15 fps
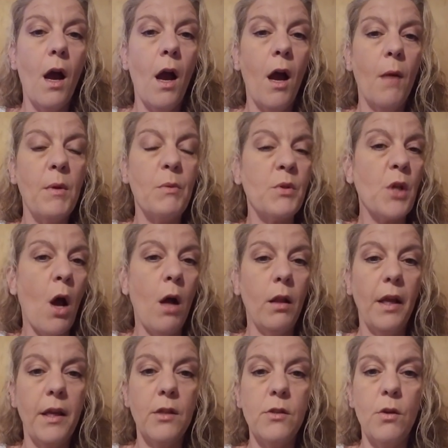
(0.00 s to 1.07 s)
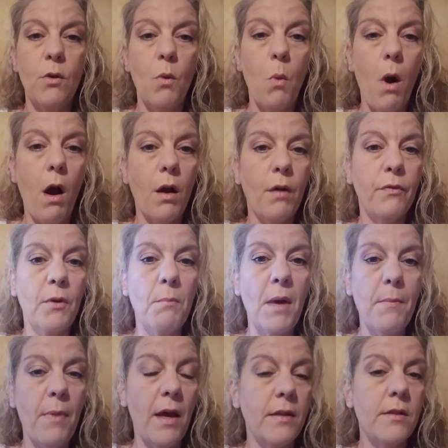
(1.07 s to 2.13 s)
It was all I could do to walk from
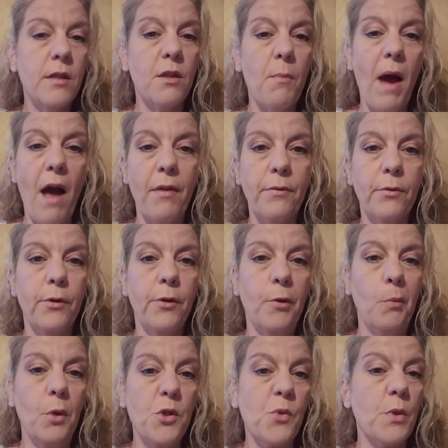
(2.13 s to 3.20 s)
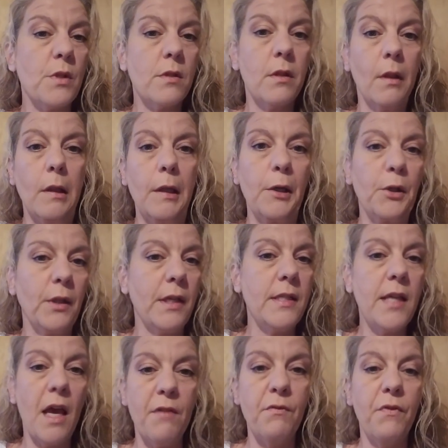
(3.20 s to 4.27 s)
my bed to the bathroom, which was literally
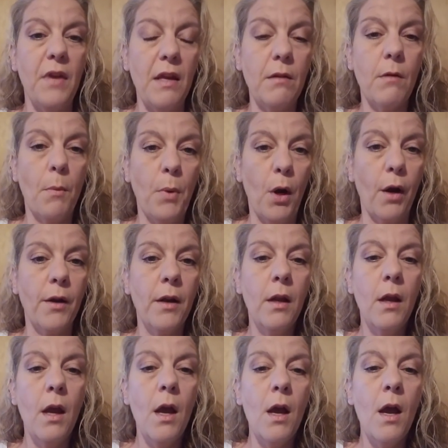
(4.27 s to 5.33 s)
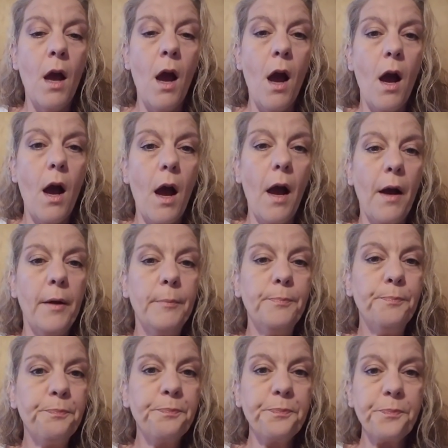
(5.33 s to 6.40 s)
10 feet apart.
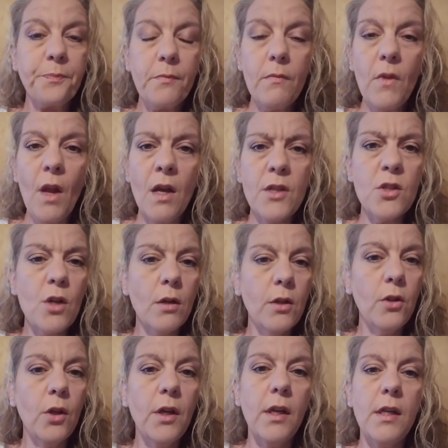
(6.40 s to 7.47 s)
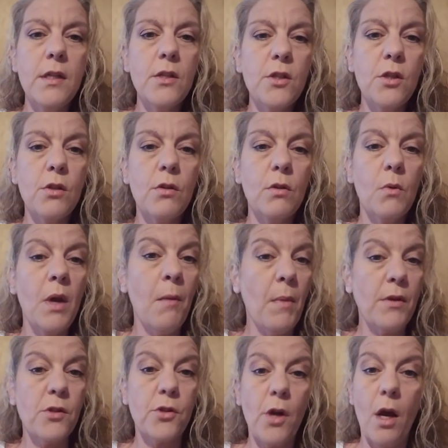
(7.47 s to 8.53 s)
I started looking into
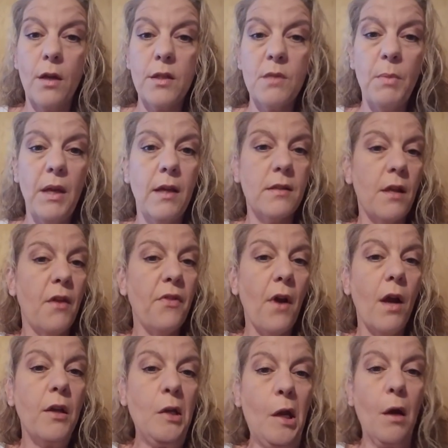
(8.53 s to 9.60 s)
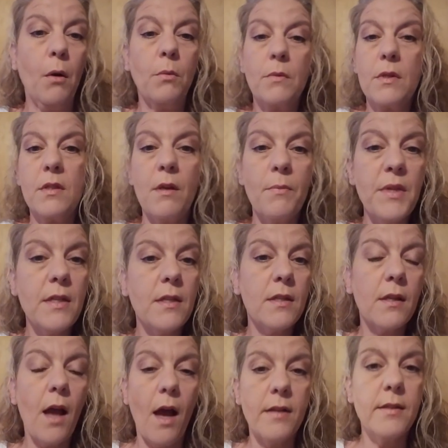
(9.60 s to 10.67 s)
MS drugs because I thought, something's
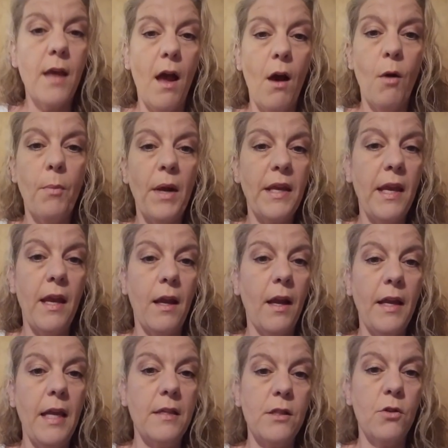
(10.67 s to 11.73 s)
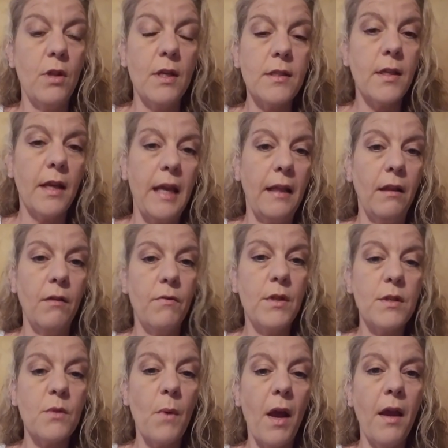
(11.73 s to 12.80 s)
got to help. I can't do this. I can't live
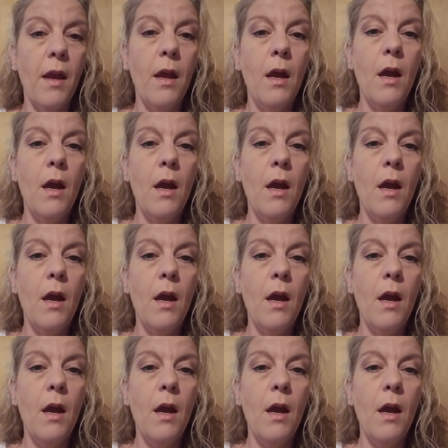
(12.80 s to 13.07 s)
this way.